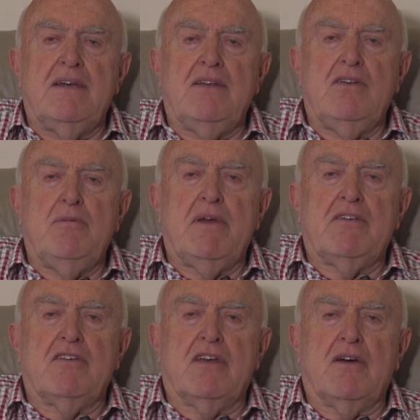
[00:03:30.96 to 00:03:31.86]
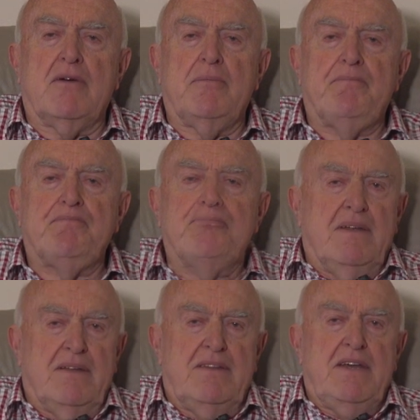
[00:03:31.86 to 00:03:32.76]
in New Mexico.
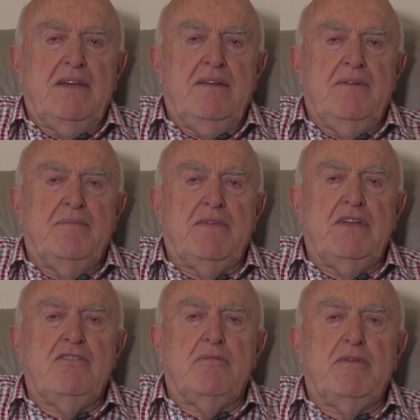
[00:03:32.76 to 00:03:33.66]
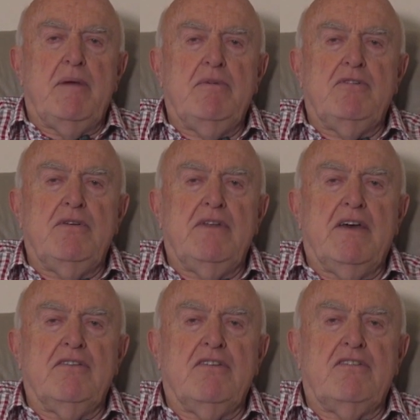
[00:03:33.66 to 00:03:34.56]
Then, in September
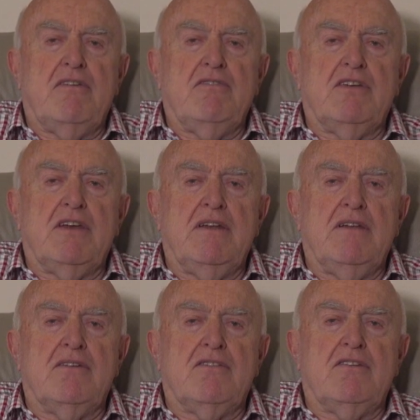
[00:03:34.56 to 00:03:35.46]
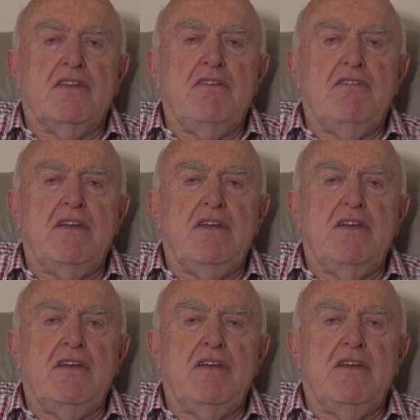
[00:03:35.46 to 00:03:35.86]
2017, Steve